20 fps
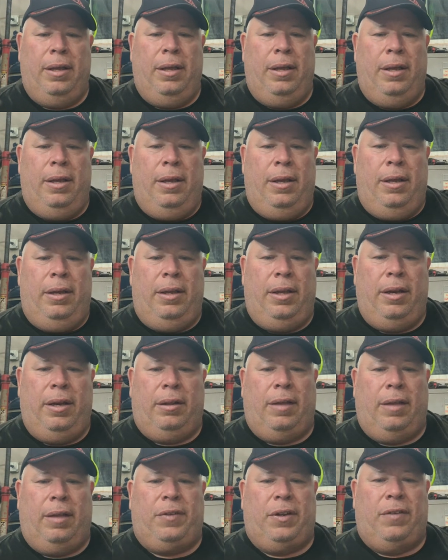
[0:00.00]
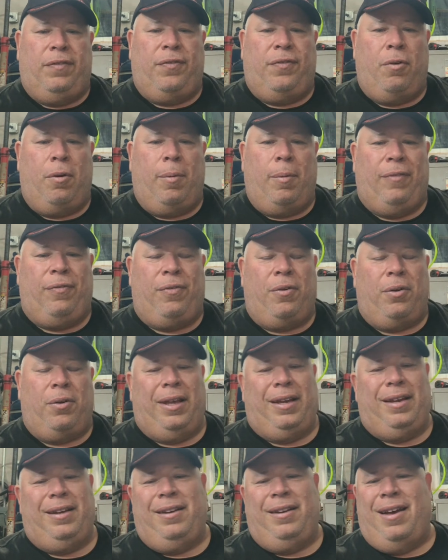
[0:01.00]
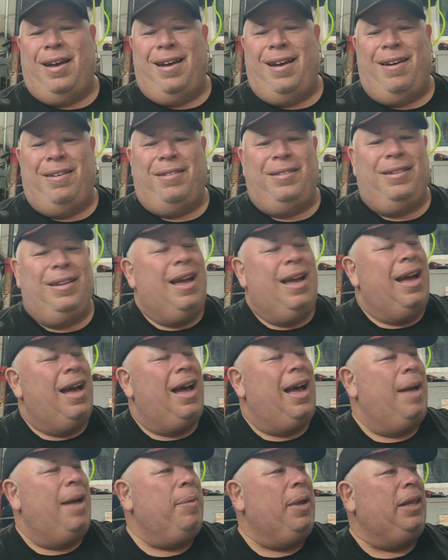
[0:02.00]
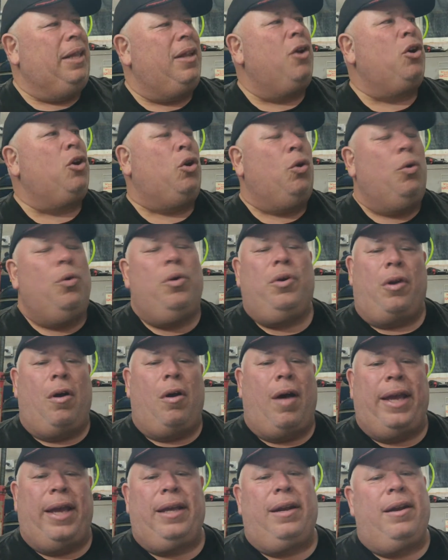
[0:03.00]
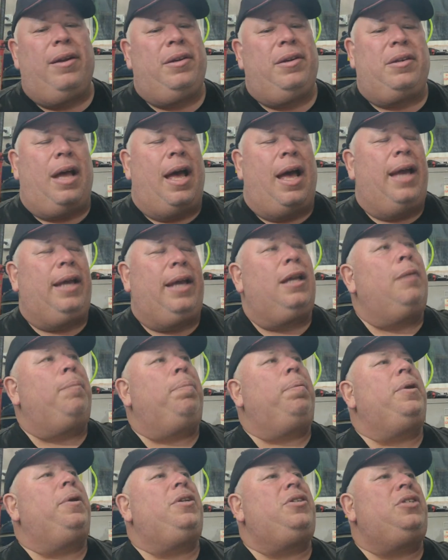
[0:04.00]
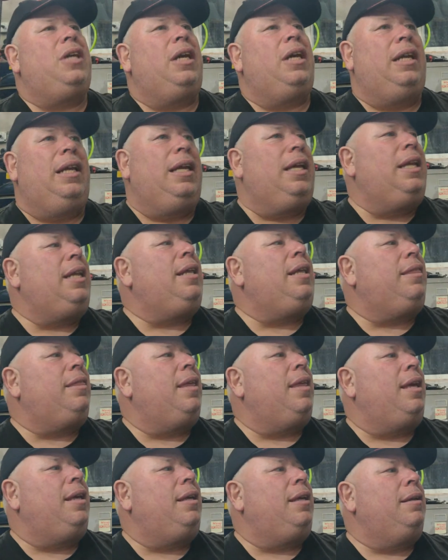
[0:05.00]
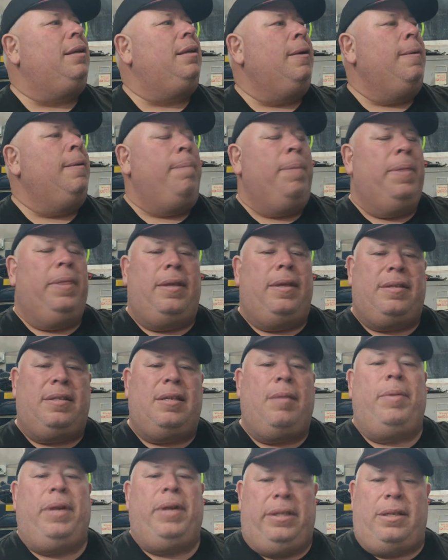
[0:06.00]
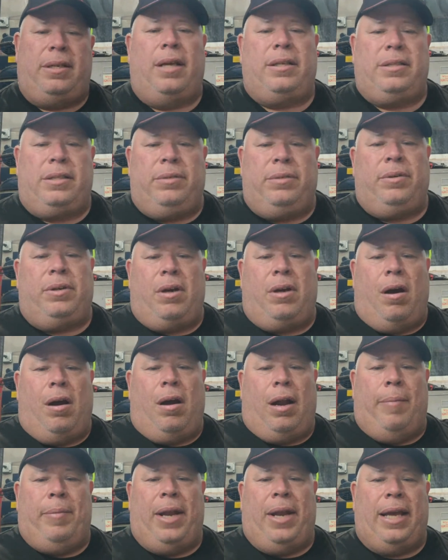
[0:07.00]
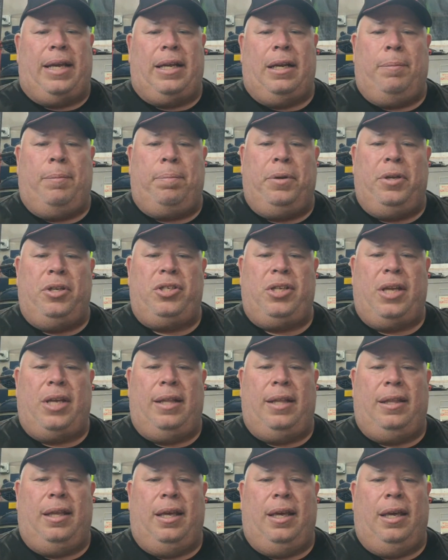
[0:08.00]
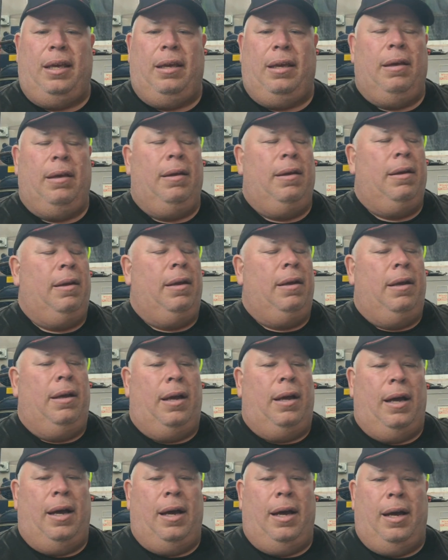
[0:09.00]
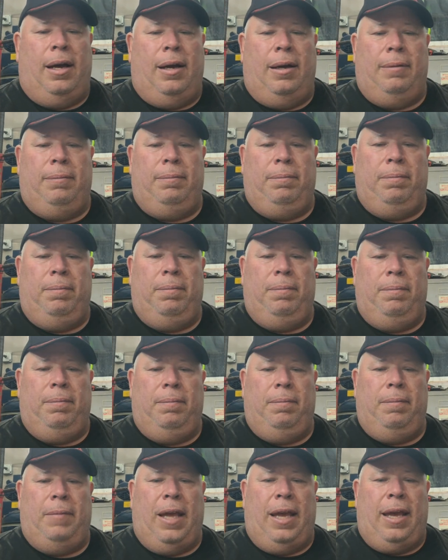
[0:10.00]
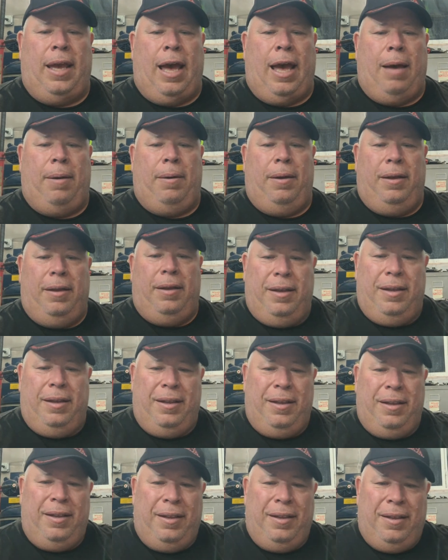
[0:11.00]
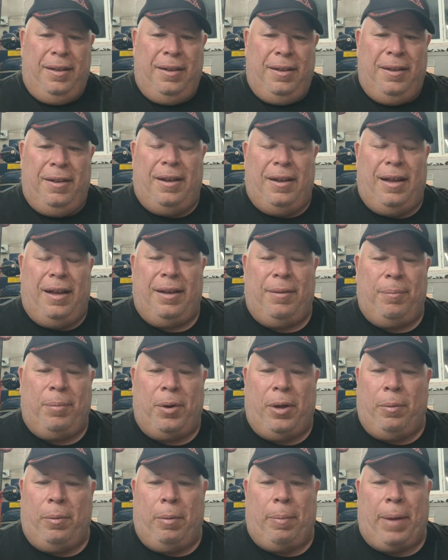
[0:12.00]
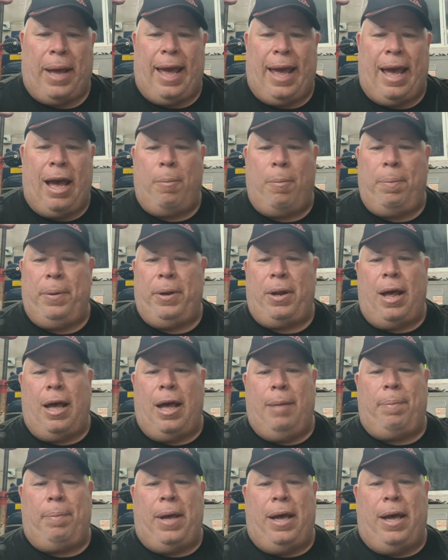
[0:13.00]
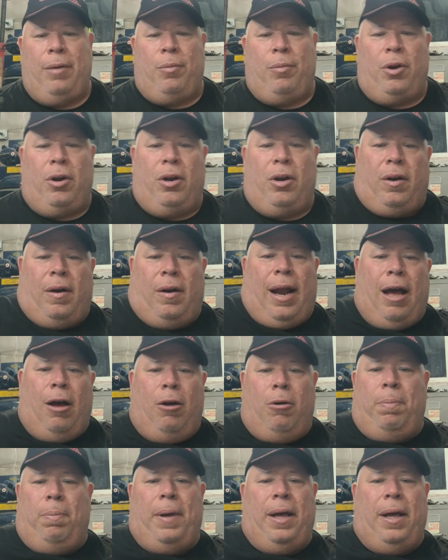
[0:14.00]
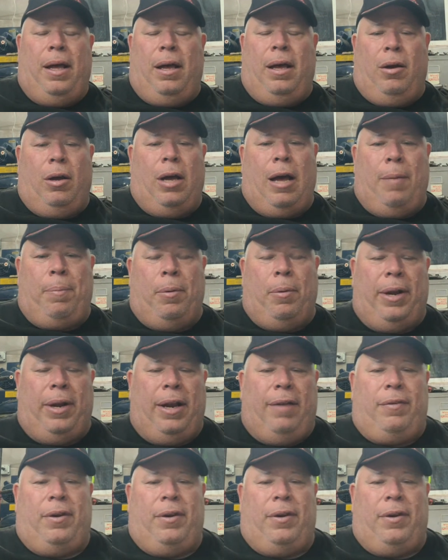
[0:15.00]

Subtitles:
You need a lifted 4x4 like it. No, I mean they're cool and all. I can appreciate anything that somebody does to a car. I mean, I can appreciate the hey, I went by Alpine work or Alpine whatever.